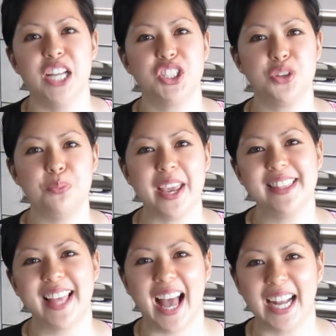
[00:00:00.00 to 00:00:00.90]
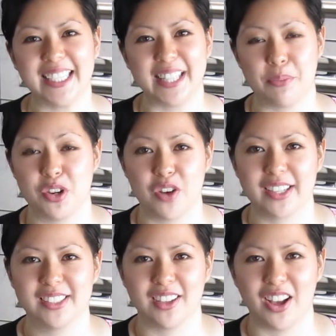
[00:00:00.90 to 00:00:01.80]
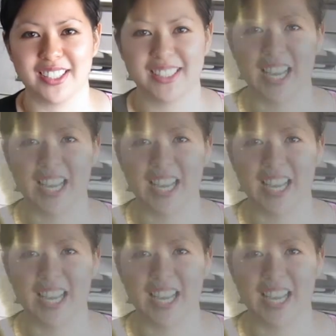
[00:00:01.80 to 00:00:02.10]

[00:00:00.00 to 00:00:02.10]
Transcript: To make the honey lemongrass sauce,